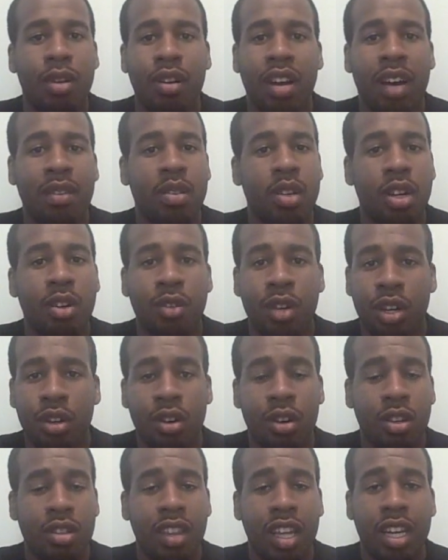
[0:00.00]
We don't have to agree
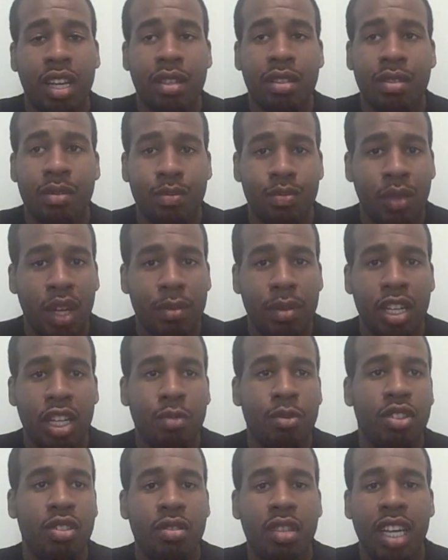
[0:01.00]
on all things. Let me
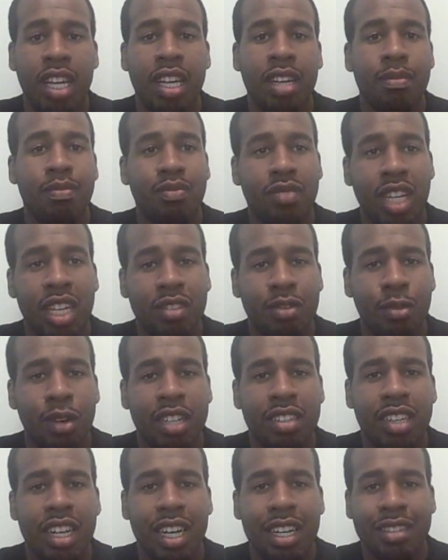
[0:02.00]
know what you think. Thanks for
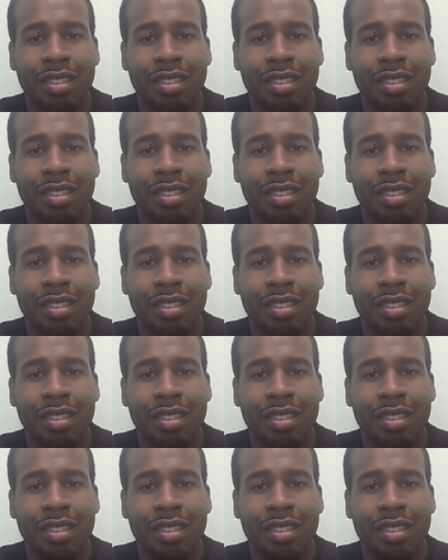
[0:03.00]
watching,